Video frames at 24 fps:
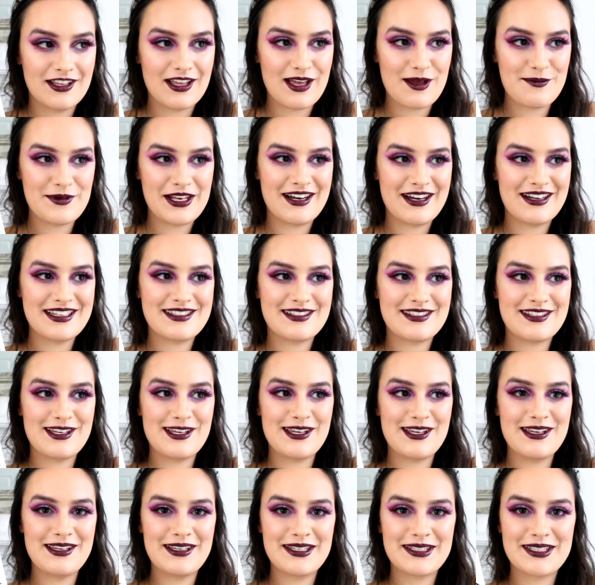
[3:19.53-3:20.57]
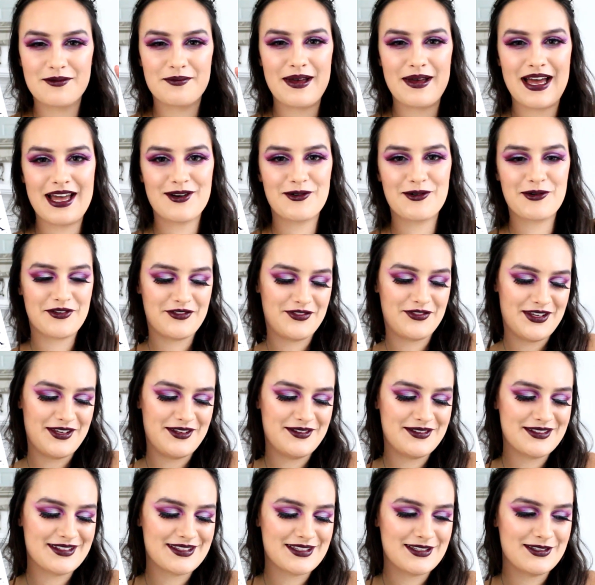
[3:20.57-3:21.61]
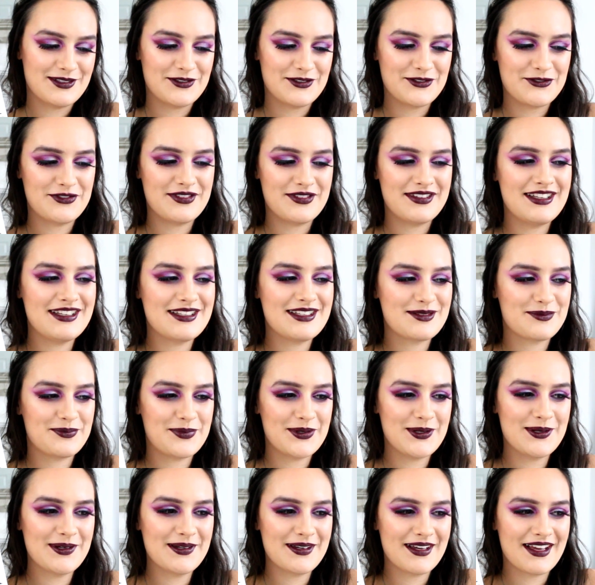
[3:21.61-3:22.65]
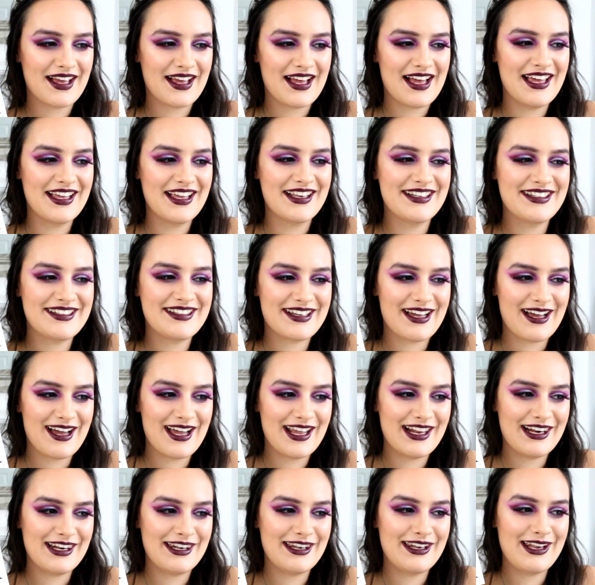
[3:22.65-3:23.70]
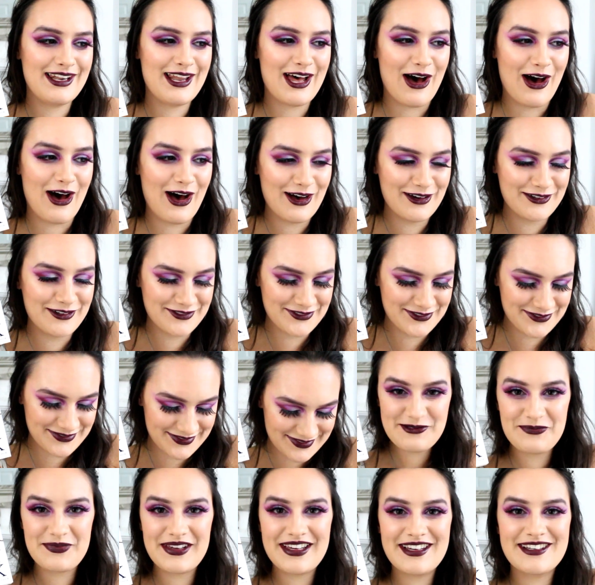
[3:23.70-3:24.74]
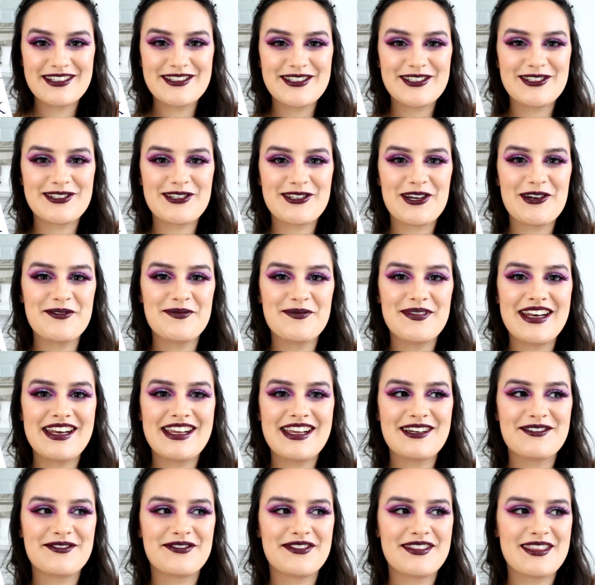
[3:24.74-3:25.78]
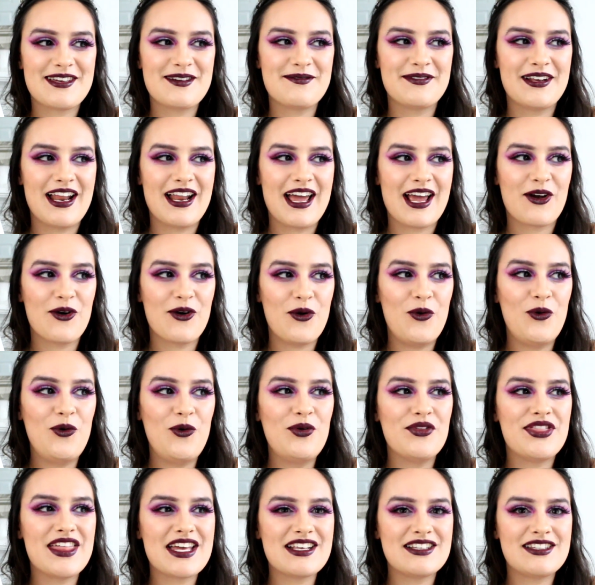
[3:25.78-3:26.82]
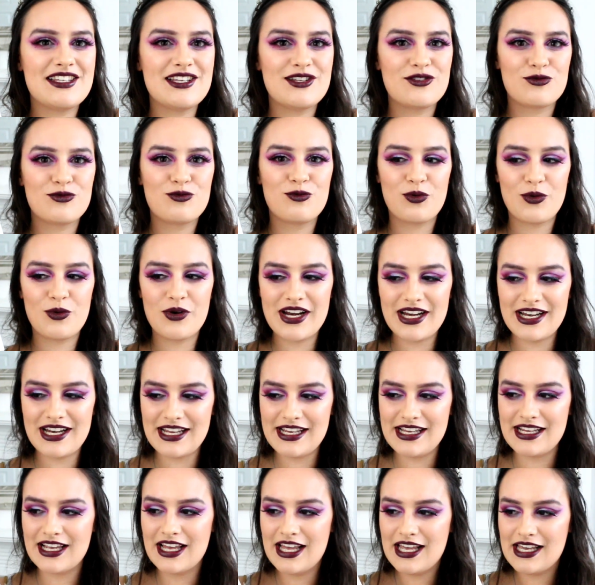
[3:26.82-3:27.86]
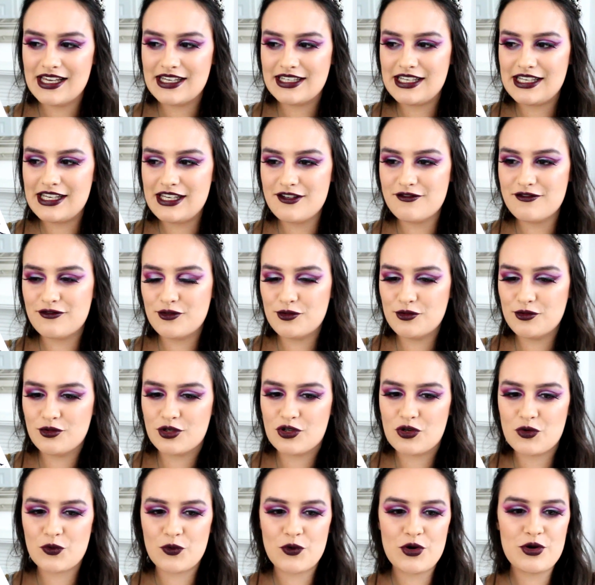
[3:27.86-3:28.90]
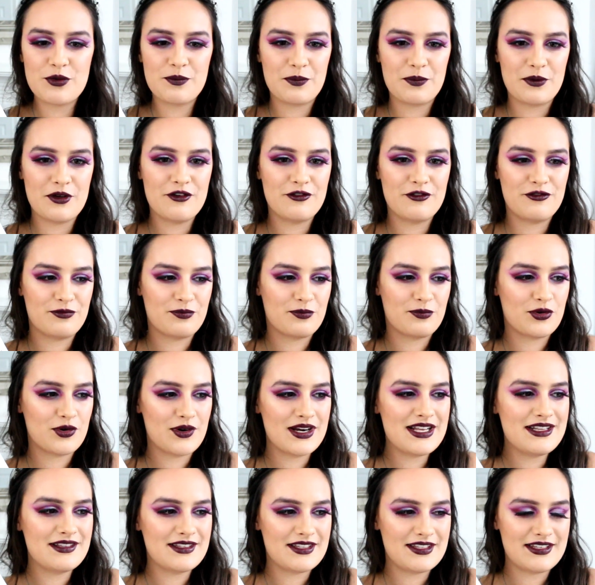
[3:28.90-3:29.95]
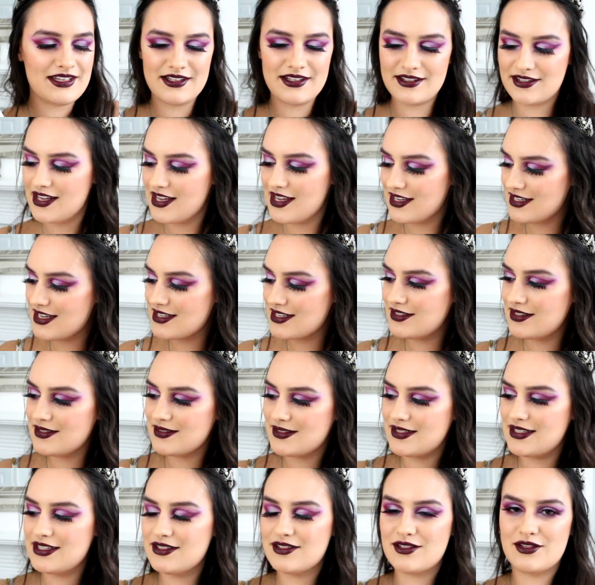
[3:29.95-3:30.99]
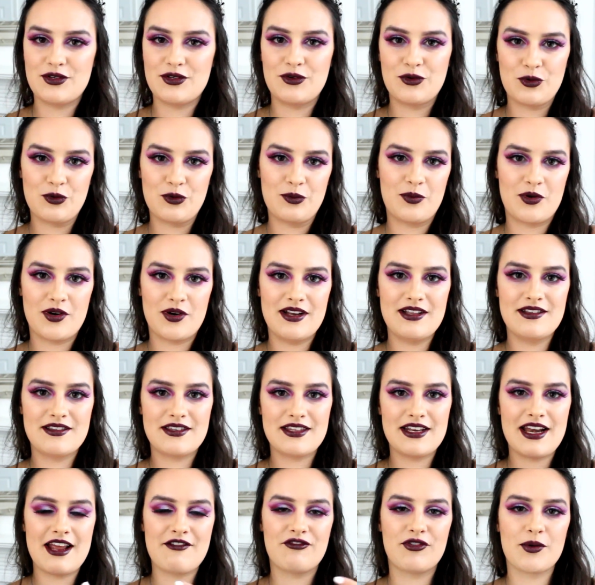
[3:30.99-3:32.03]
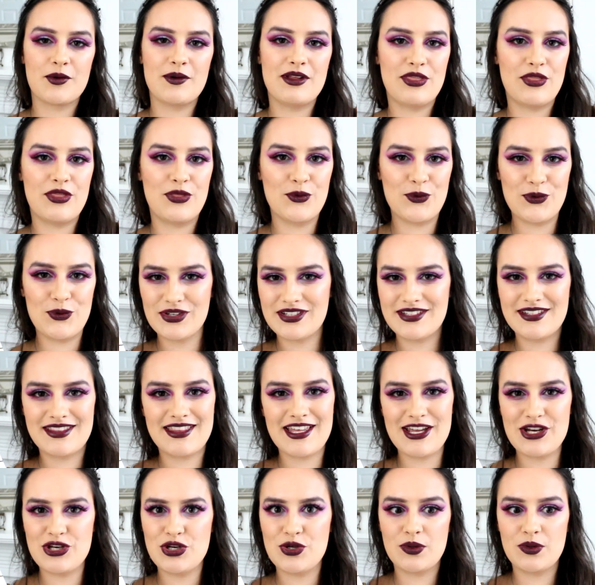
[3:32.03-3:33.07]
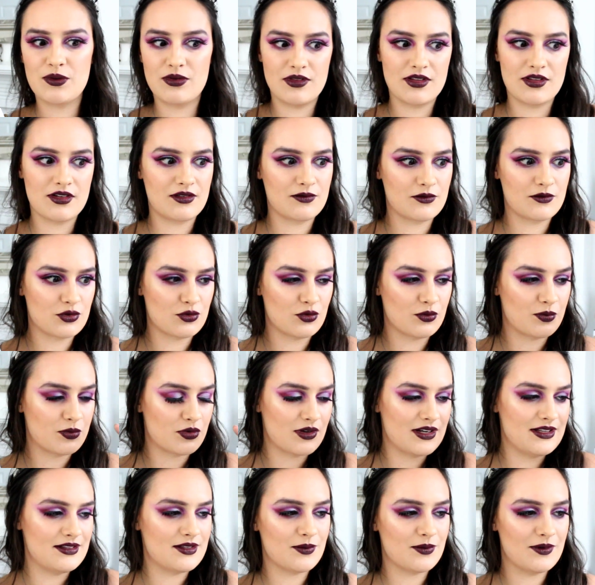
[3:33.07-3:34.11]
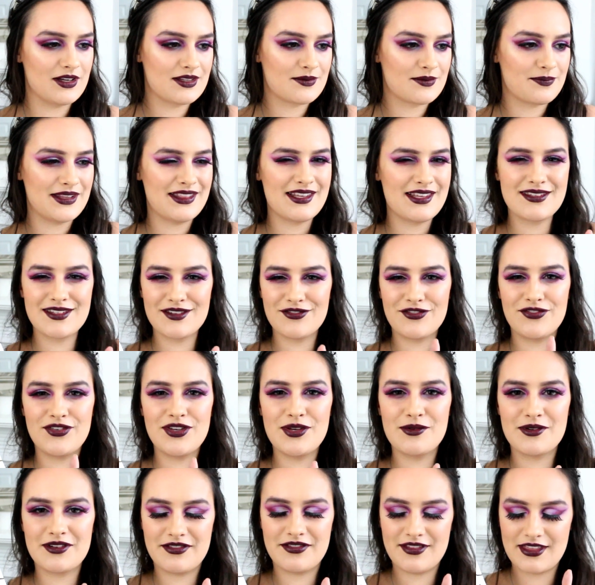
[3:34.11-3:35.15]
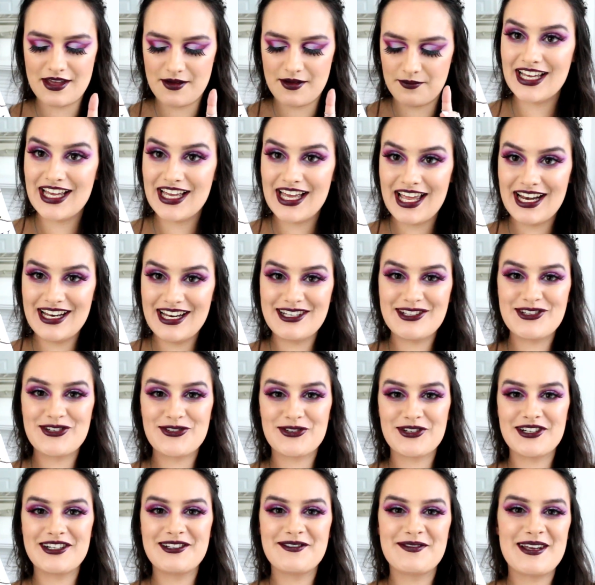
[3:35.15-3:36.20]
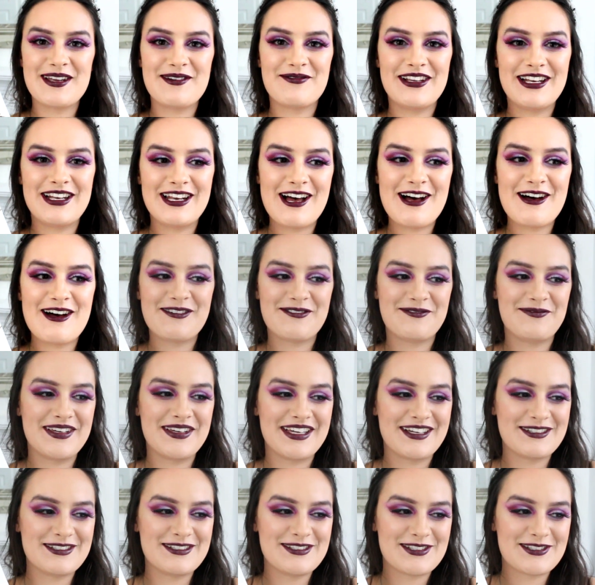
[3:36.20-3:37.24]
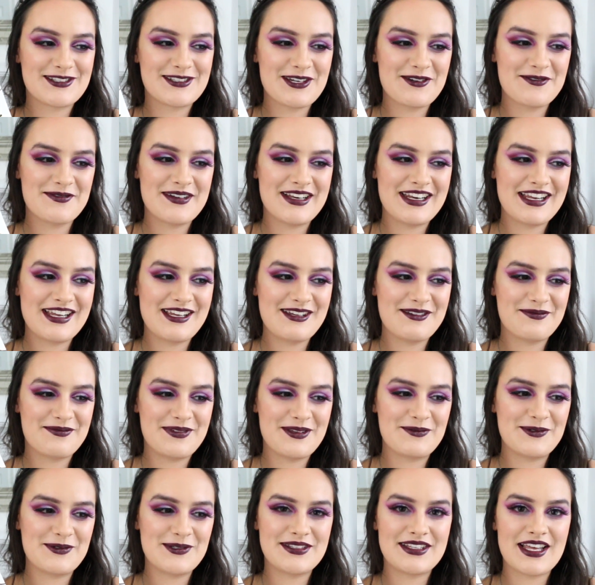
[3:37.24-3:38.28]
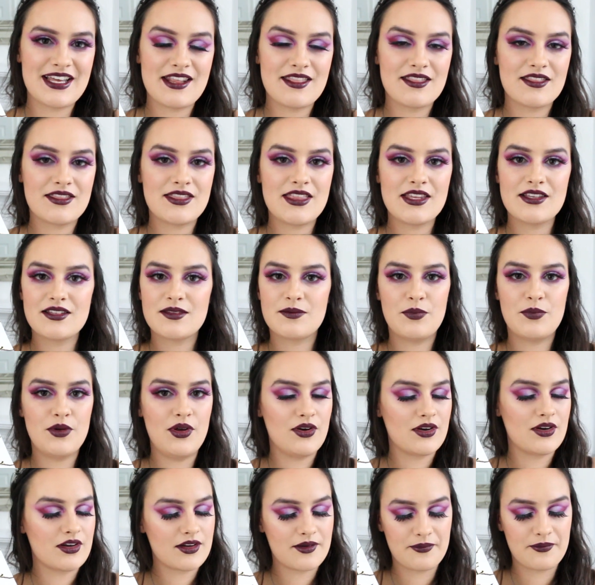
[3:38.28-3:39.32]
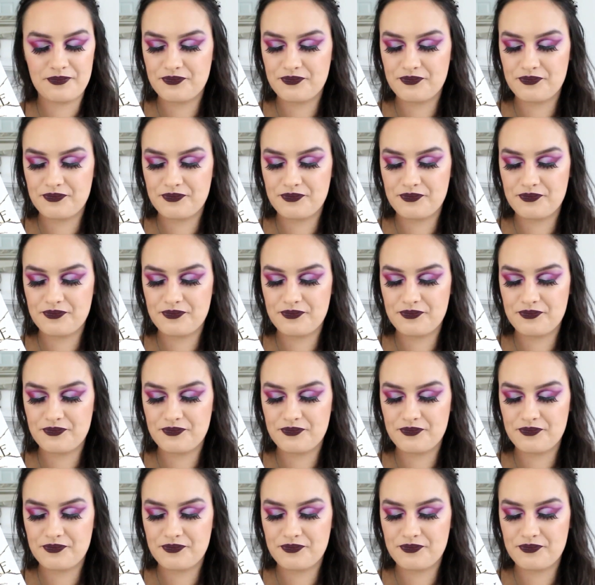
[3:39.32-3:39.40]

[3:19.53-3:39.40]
I mean, I see bad reviews for this book and I laugh, because so many of them are like, oh, there's this really evil group of princes. Yes, it says The Cruel Prince, and everyone thought they knew who the Cruel Prince was, but there's a few of them. And it truly made me laugh because so many people say this book.